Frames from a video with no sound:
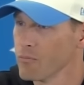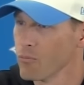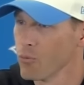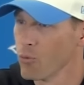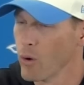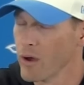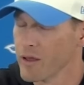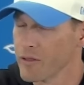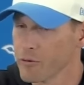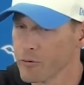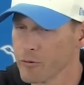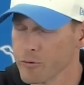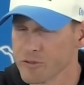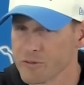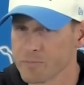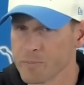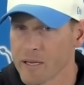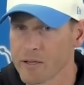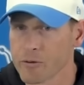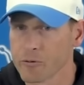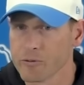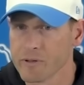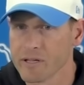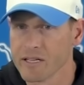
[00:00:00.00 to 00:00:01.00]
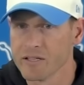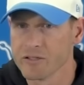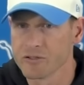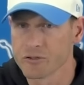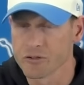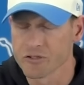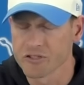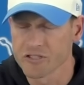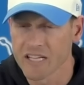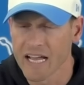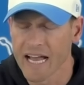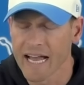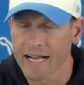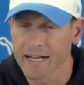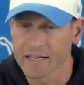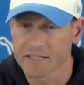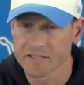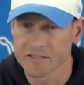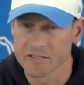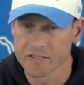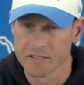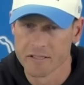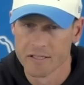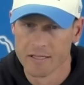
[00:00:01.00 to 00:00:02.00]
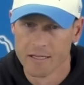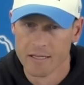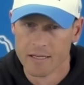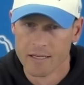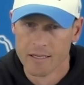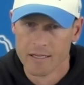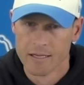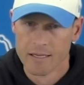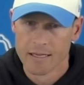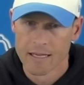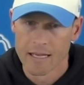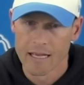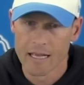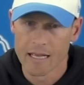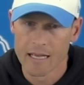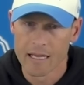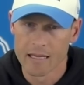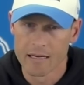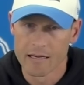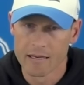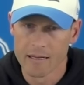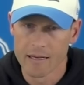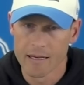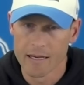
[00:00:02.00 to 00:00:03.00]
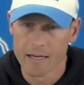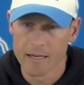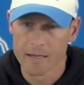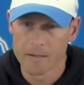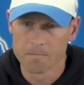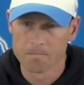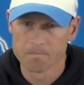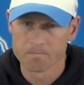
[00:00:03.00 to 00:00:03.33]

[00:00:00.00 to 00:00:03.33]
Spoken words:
whether it was penalties or sacks. But